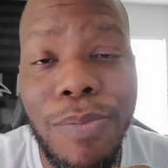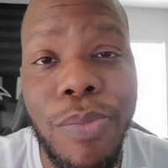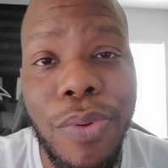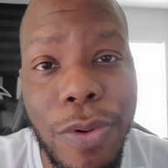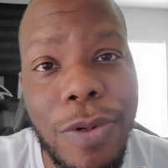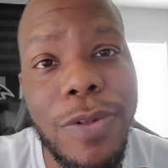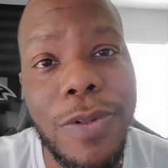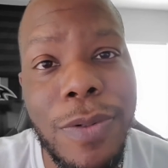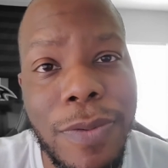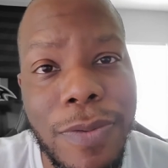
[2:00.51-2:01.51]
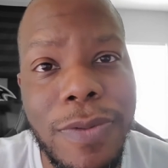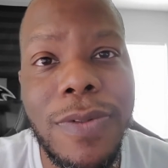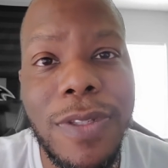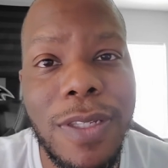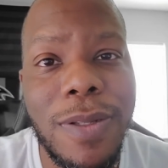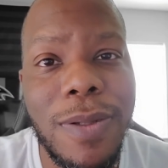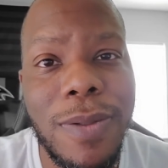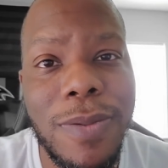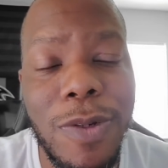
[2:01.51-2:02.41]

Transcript: prove to